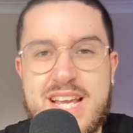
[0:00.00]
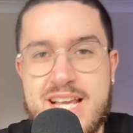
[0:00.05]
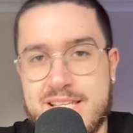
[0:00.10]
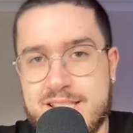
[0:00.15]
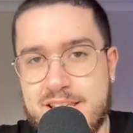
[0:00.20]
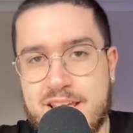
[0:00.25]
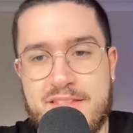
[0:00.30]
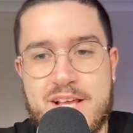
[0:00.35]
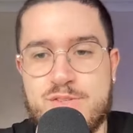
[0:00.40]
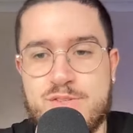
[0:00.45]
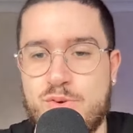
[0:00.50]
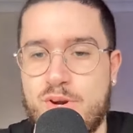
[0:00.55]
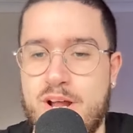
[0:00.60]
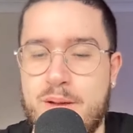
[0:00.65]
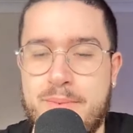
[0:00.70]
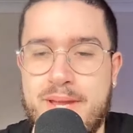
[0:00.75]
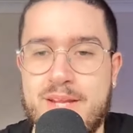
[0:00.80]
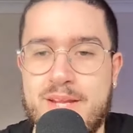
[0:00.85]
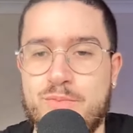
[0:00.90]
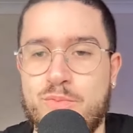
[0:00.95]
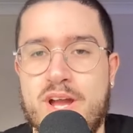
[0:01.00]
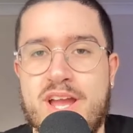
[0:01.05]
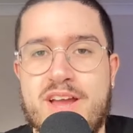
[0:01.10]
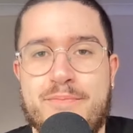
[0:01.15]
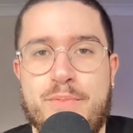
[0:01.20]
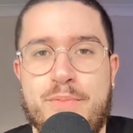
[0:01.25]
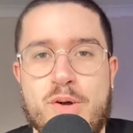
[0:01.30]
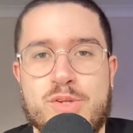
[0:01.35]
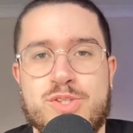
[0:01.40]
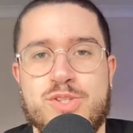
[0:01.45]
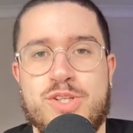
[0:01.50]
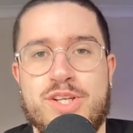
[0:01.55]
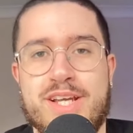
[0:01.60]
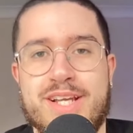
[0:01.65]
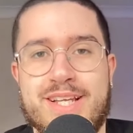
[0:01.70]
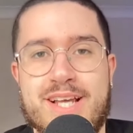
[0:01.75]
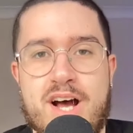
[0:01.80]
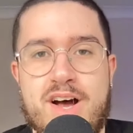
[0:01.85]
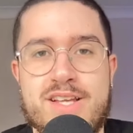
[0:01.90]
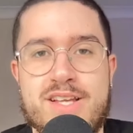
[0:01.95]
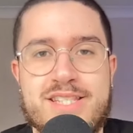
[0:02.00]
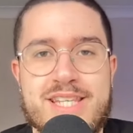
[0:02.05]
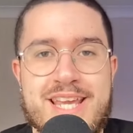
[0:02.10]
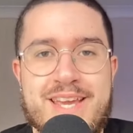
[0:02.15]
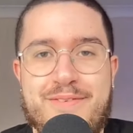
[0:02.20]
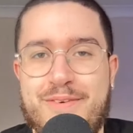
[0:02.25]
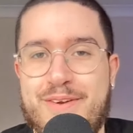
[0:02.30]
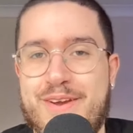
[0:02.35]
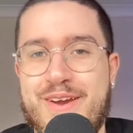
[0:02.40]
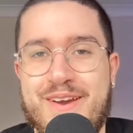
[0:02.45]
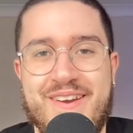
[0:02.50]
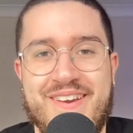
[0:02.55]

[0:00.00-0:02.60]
So that's what I mean. We have bottled it. Guys, if you